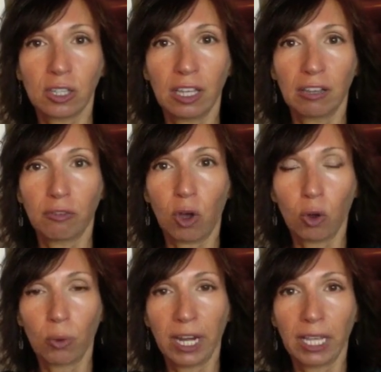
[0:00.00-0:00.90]
have
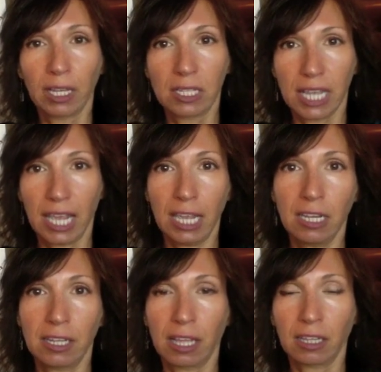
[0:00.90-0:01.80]
already
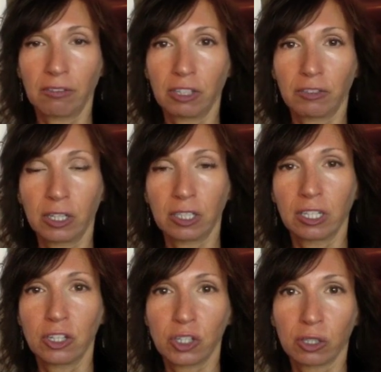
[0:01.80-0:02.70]
attained that level of
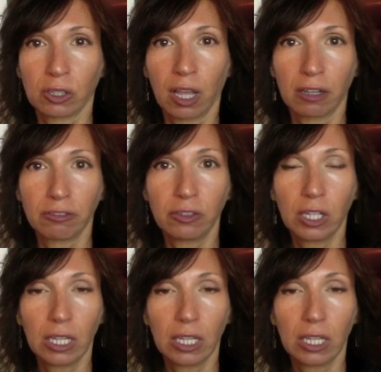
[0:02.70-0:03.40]
unconditional love.